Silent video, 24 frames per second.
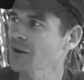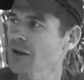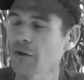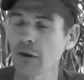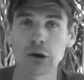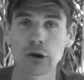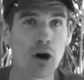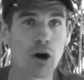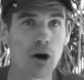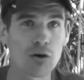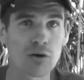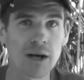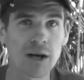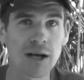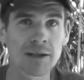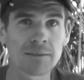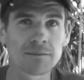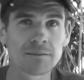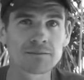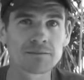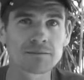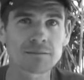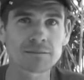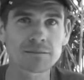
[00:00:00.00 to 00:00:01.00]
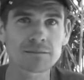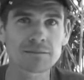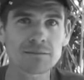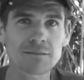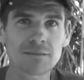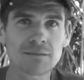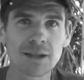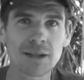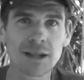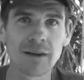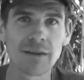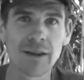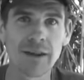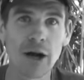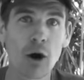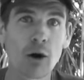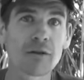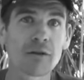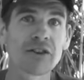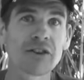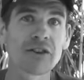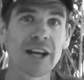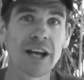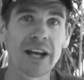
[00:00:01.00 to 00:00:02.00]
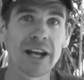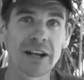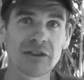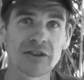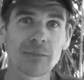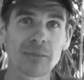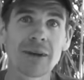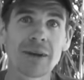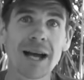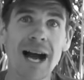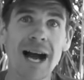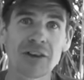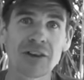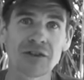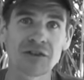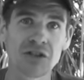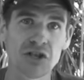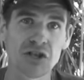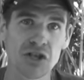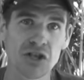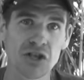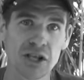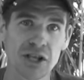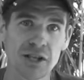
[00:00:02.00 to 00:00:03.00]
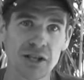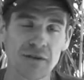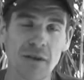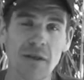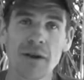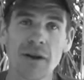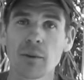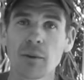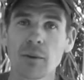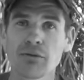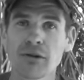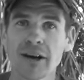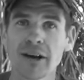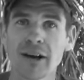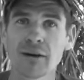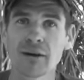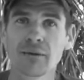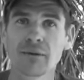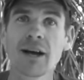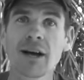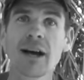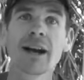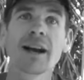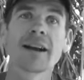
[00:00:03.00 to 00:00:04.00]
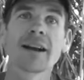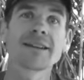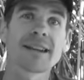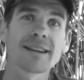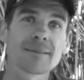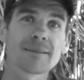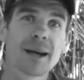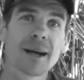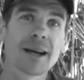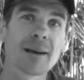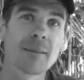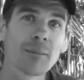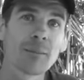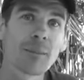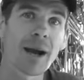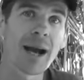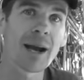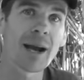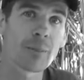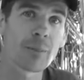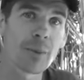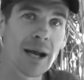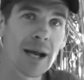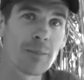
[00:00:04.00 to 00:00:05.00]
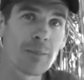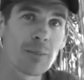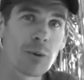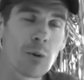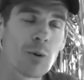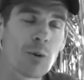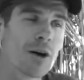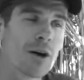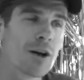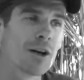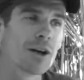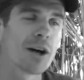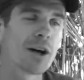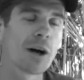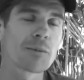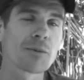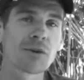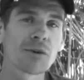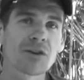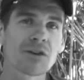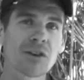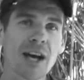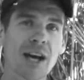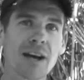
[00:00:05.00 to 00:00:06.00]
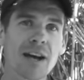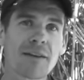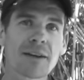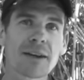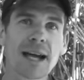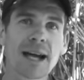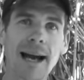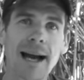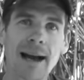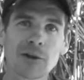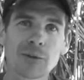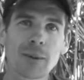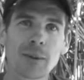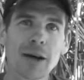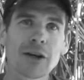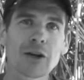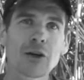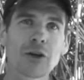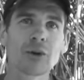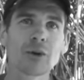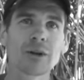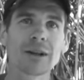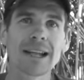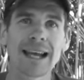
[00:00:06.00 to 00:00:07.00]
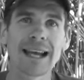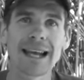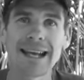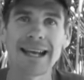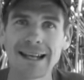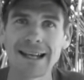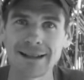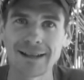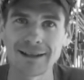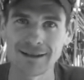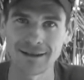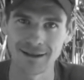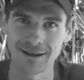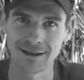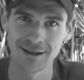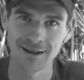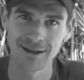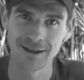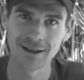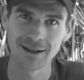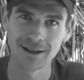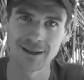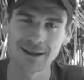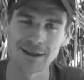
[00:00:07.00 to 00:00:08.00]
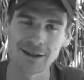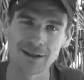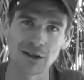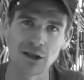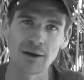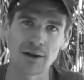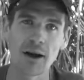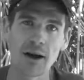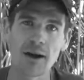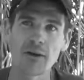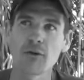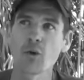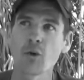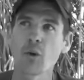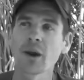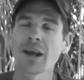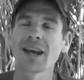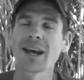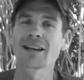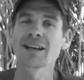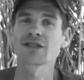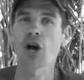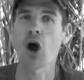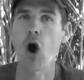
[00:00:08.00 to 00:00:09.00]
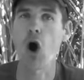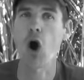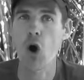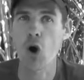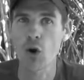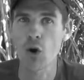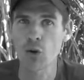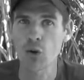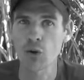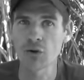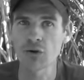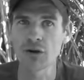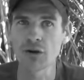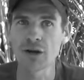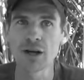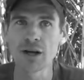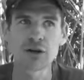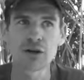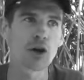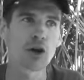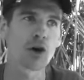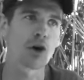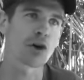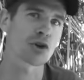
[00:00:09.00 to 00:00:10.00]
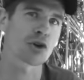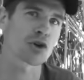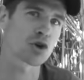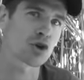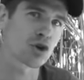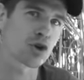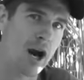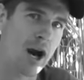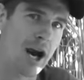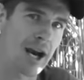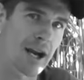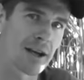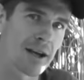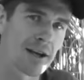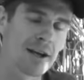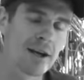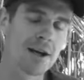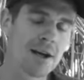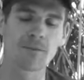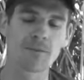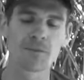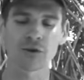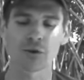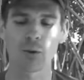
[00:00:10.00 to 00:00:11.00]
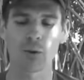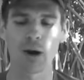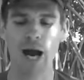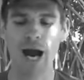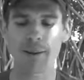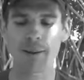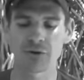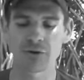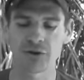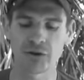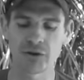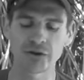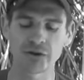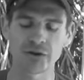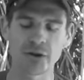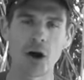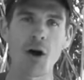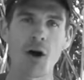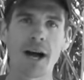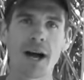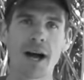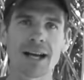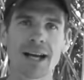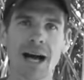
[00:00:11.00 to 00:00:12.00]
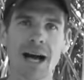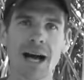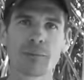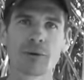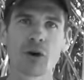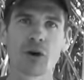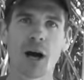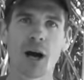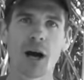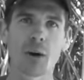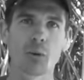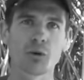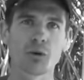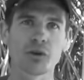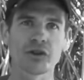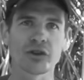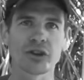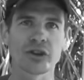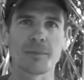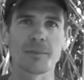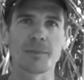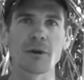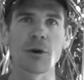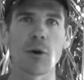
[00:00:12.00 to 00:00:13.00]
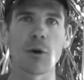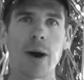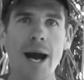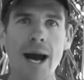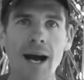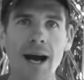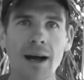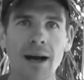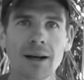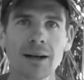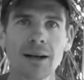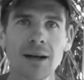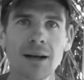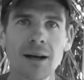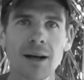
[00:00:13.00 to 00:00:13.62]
in the long run, they're obviously eating some nasty shit that they're not proud of. That doesn't make them bad people. I'm just saying, carbs make you lean. You know, and if you want to get toned, you got to train. So what happens is a high carb diet will slim you out,